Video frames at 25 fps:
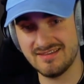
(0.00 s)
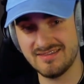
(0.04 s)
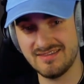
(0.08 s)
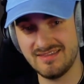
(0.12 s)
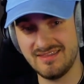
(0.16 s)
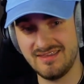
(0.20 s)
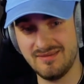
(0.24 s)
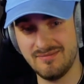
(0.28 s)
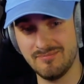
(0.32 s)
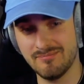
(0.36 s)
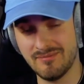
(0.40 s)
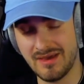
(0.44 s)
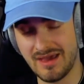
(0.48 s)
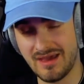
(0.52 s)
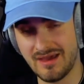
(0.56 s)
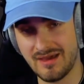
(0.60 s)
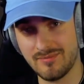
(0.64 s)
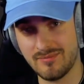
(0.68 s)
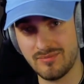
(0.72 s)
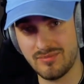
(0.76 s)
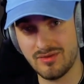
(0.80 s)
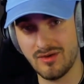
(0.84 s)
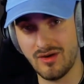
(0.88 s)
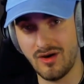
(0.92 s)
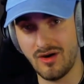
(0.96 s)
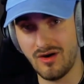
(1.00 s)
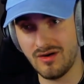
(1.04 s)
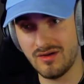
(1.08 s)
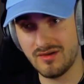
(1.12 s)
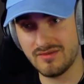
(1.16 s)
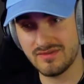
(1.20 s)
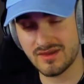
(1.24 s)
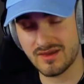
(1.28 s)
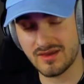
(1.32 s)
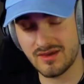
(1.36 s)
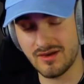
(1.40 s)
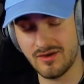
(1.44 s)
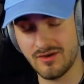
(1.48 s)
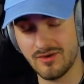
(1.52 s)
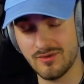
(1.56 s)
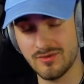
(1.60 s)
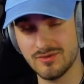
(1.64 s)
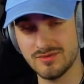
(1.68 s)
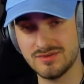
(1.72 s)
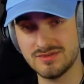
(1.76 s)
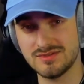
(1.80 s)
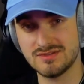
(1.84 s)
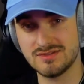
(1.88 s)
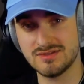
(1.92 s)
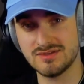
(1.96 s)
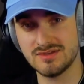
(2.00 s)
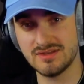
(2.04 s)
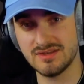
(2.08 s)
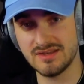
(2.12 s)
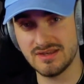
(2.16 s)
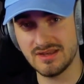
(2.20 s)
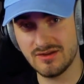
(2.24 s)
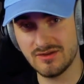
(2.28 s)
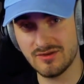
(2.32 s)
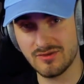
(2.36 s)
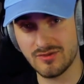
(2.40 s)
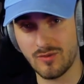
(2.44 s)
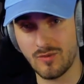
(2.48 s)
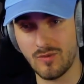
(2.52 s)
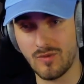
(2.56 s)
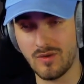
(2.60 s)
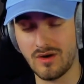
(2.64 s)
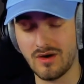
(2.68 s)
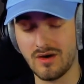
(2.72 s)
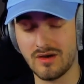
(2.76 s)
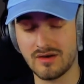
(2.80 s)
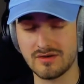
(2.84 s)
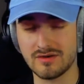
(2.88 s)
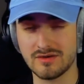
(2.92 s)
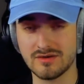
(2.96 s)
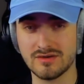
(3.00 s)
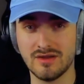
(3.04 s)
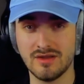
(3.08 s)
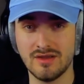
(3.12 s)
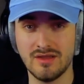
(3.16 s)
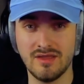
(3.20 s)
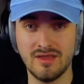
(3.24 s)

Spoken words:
the map on the coast near the water,